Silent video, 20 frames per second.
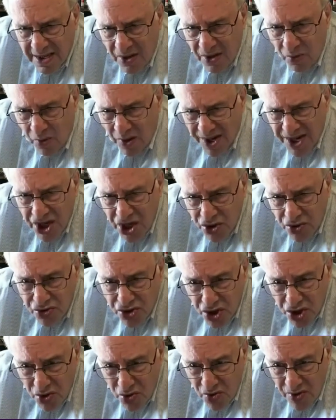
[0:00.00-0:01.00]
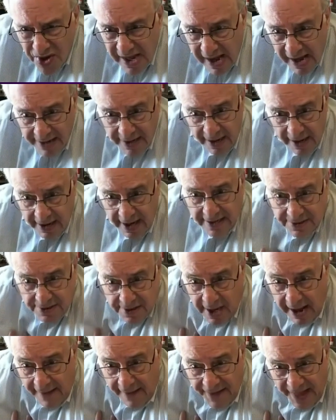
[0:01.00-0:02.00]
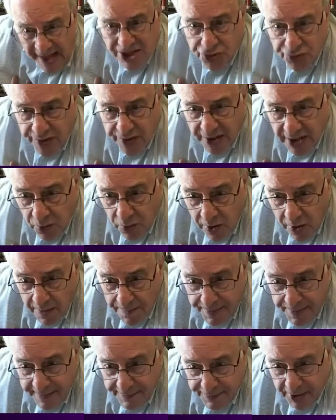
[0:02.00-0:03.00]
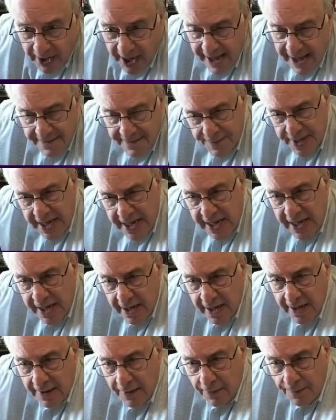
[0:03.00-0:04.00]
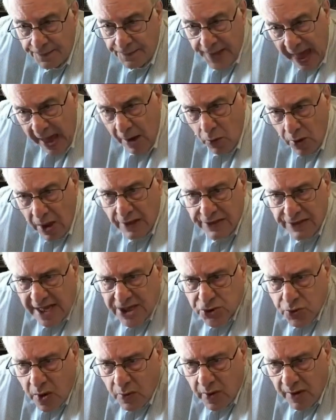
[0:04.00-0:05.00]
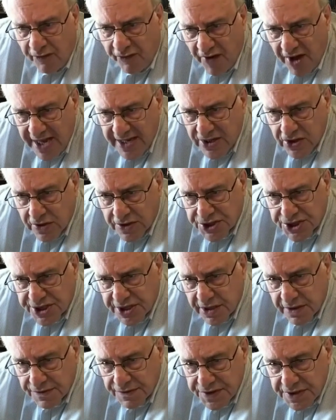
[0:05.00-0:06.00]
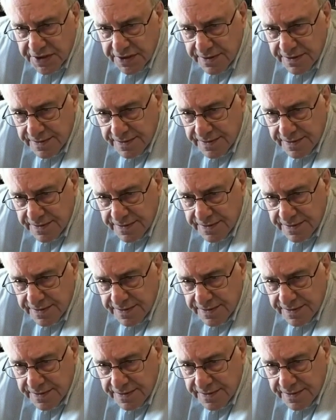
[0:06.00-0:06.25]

What are you doing? And that's really where people like me now, that's where we find ourselves.